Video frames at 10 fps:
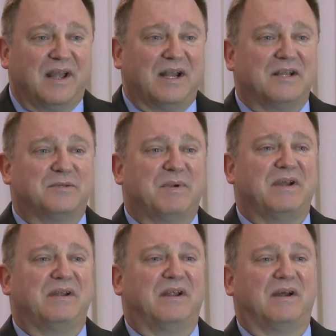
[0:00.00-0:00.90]
and it's
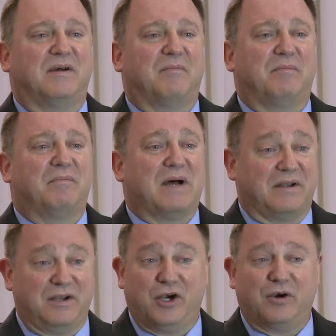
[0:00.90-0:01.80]
been about
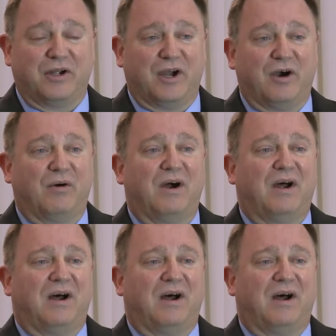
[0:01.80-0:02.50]
a year ago,